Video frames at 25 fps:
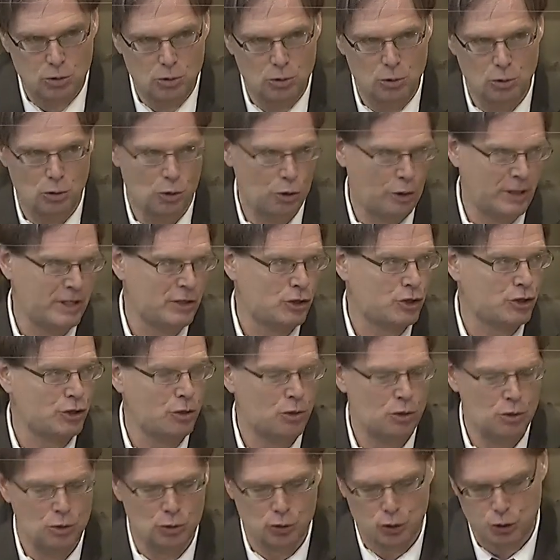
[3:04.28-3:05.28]
of
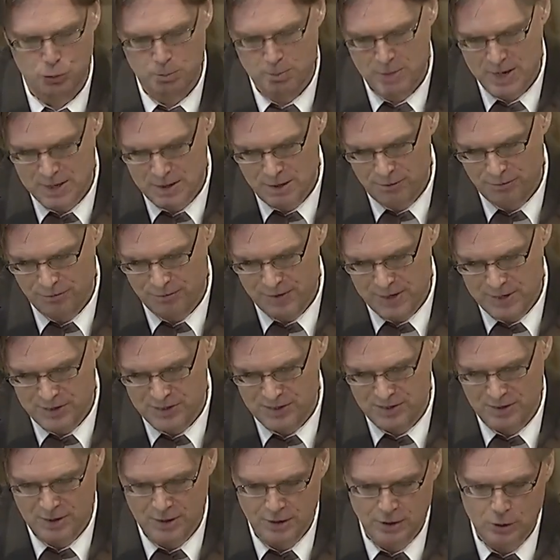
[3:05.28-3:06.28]
Armenia's
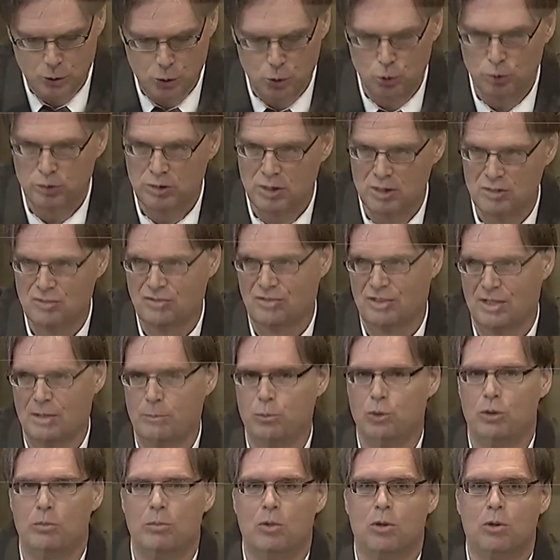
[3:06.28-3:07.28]
application and their
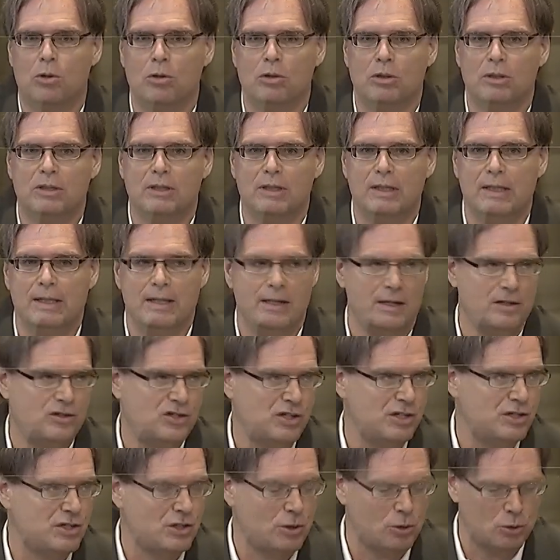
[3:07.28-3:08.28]
exchange
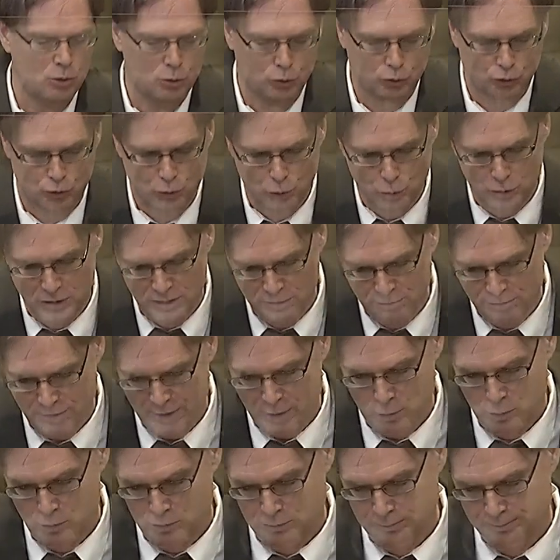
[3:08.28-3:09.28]

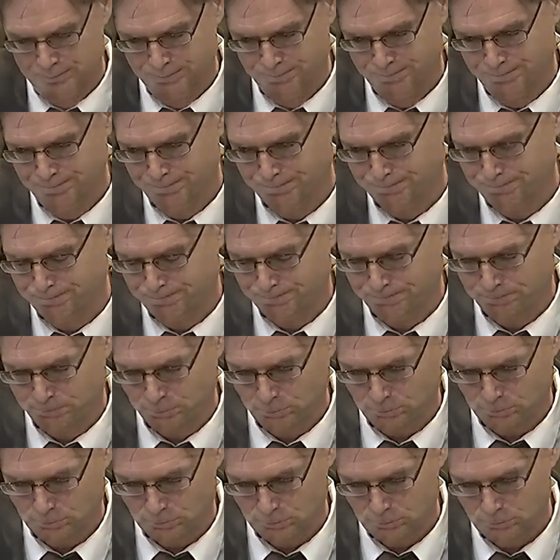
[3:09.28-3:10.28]
unequivocally
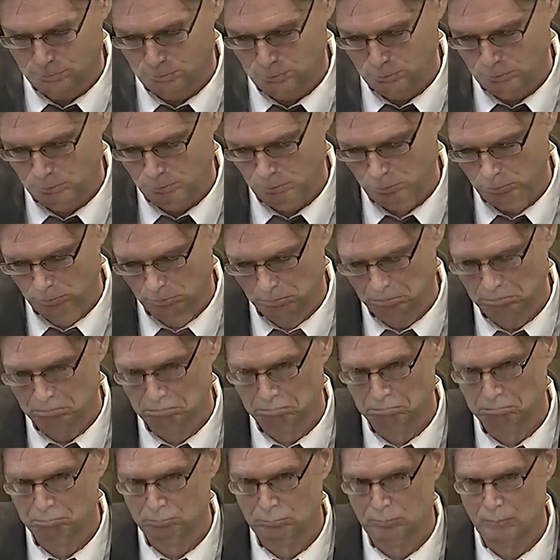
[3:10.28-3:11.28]
demonstrates the
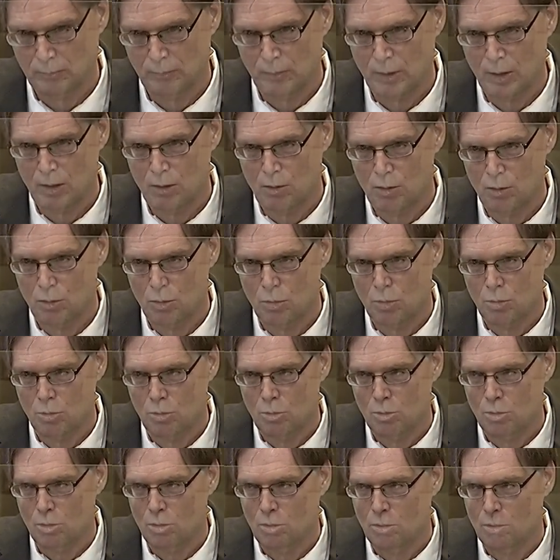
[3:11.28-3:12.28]
existence of the
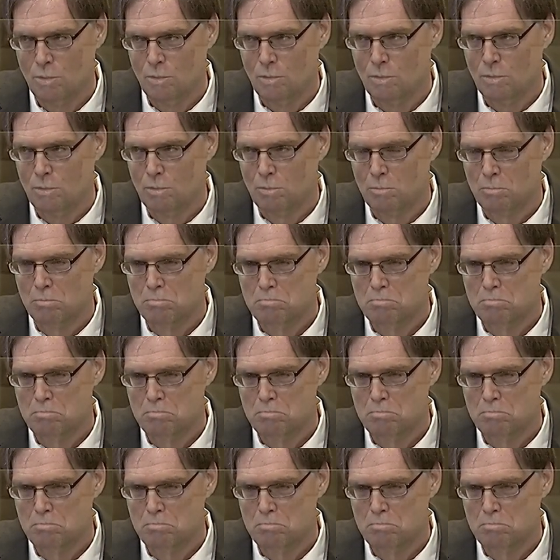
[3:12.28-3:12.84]
dispute.